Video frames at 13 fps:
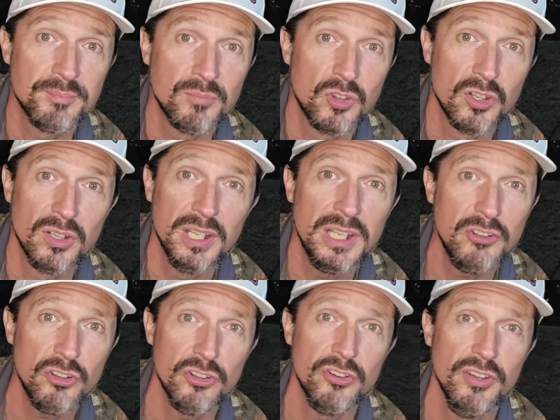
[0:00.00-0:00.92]

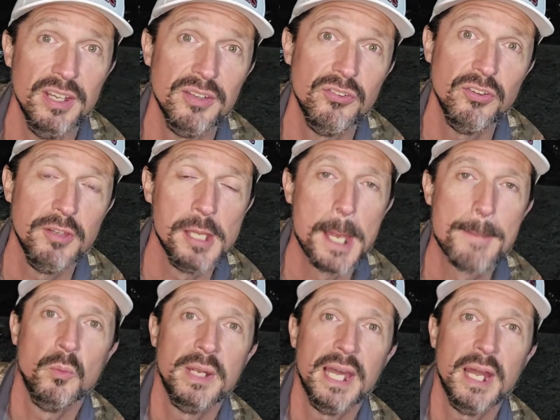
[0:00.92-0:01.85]
Deliciousness.
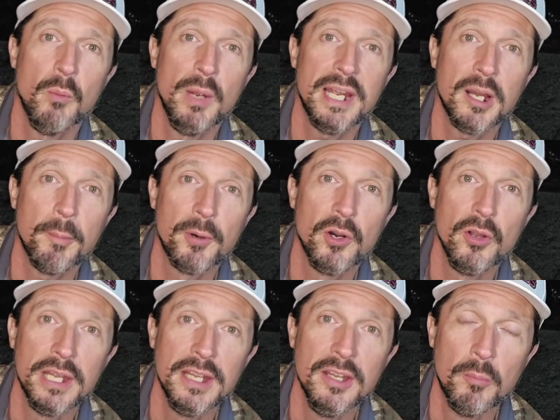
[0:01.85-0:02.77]
We got to wake up
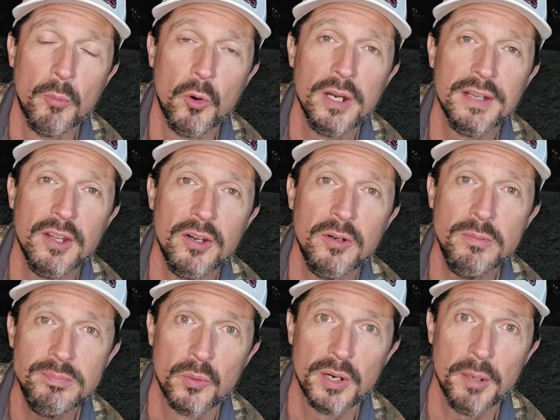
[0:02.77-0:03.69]
early in the morning though.
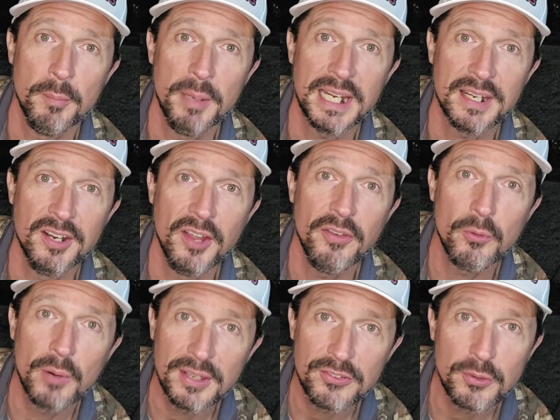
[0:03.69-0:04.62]
We're going to make another
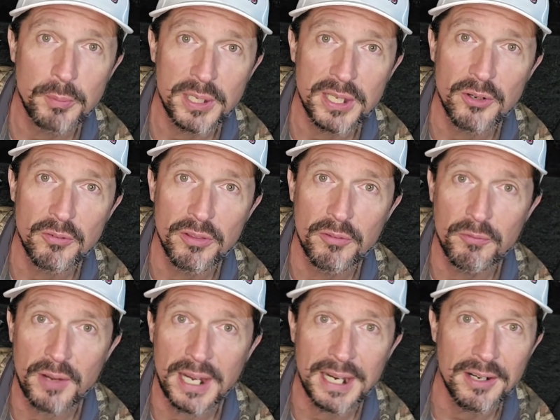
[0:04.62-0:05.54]
recipe over the
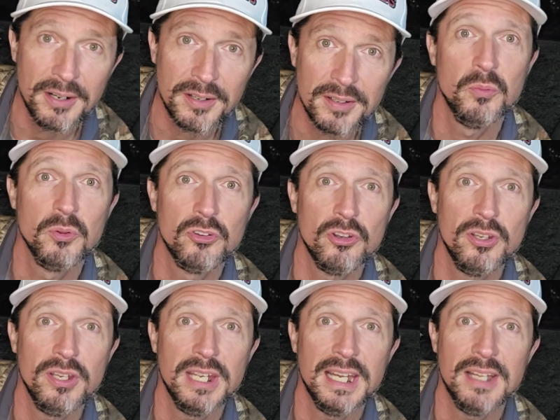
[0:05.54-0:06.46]
fire. We'll show
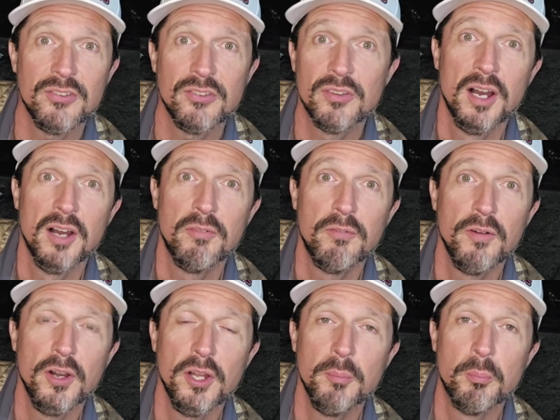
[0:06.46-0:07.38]
you guys a
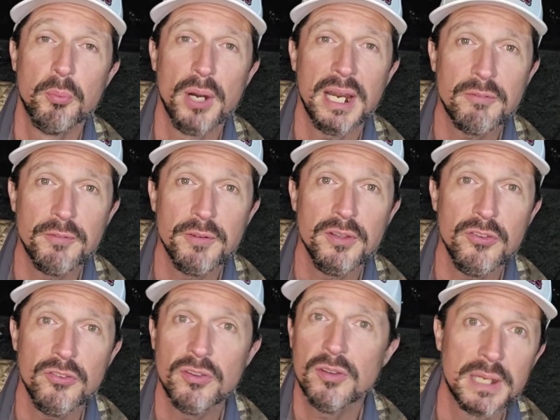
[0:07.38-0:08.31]
fun
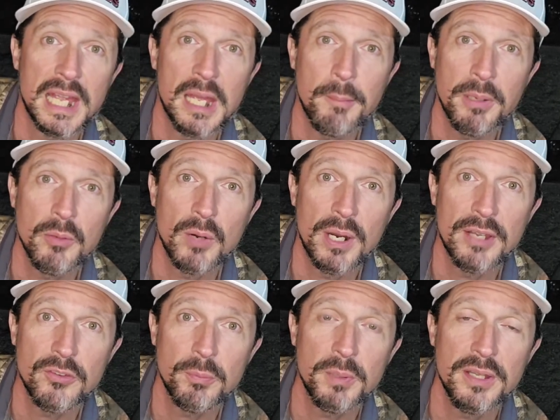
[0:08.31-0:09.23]
breakfast camping
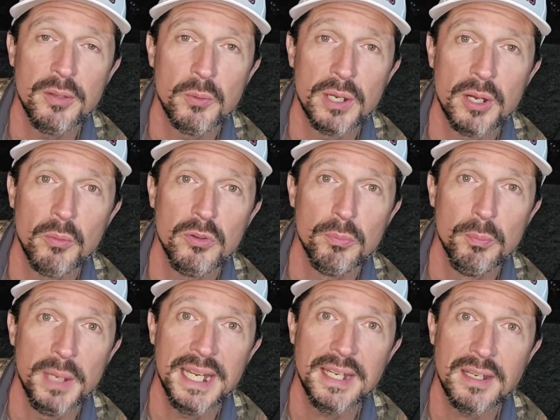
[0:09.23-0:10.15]
recipe that we always
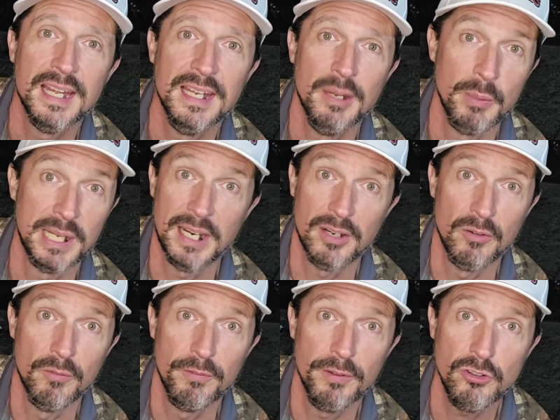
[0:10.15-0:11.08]
make. And then we got to
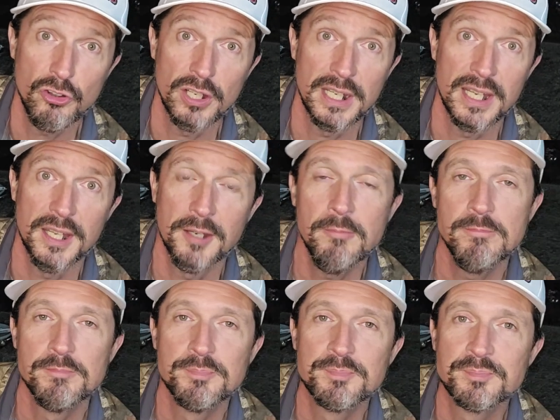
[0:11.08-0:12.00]
go fishing again.
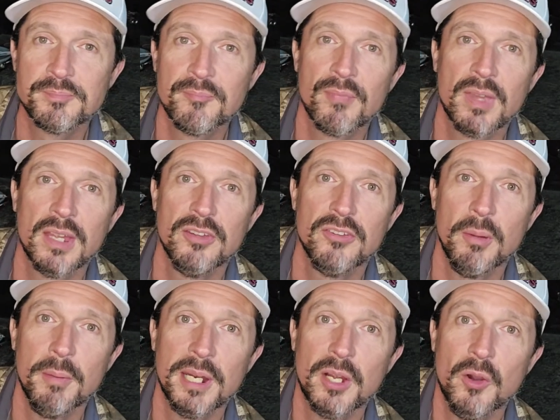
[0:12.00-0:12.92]
So
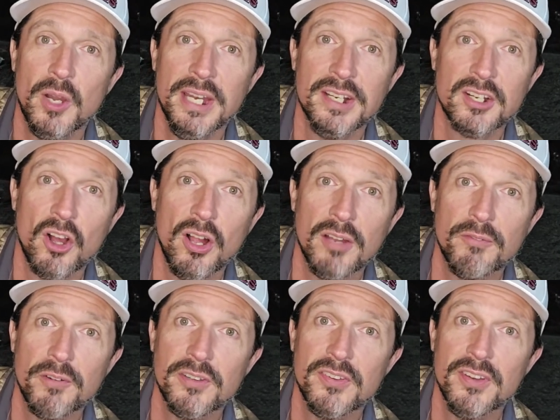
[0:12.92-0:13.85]
I'm going to go ahead and call it
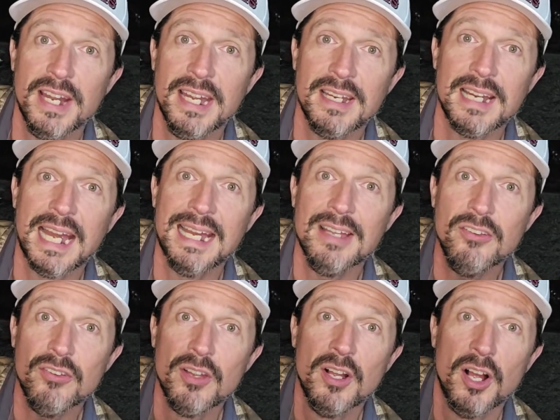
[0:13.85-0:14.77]
for tonight,
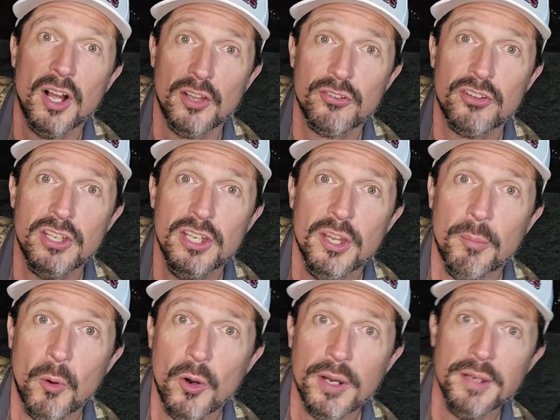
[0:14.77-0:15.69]
guys. I'll see you in the
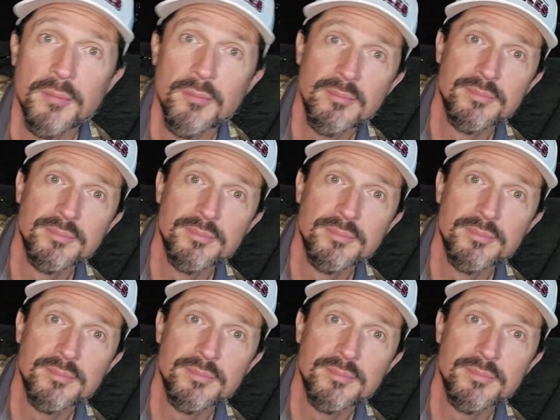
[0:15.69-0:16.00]
morning.